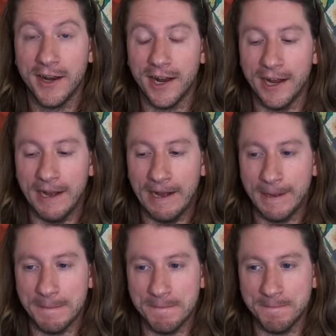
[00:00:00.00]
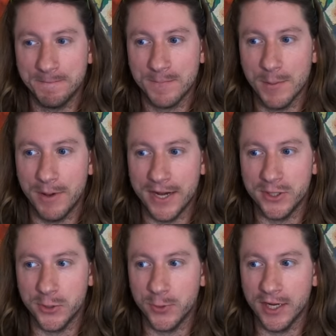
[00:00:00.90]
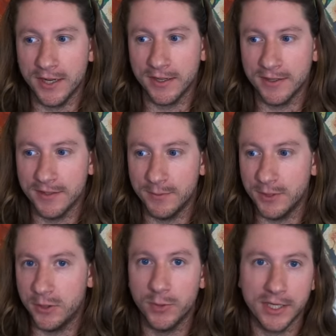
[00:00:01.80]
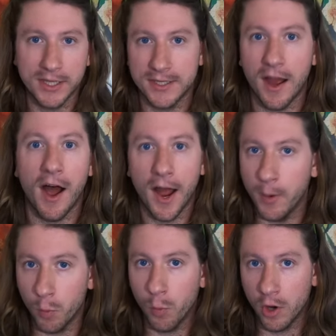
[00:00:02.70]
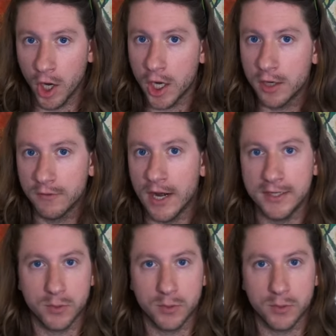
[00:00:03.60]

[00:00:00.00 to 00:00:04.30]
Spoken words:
by doing this odd work, right?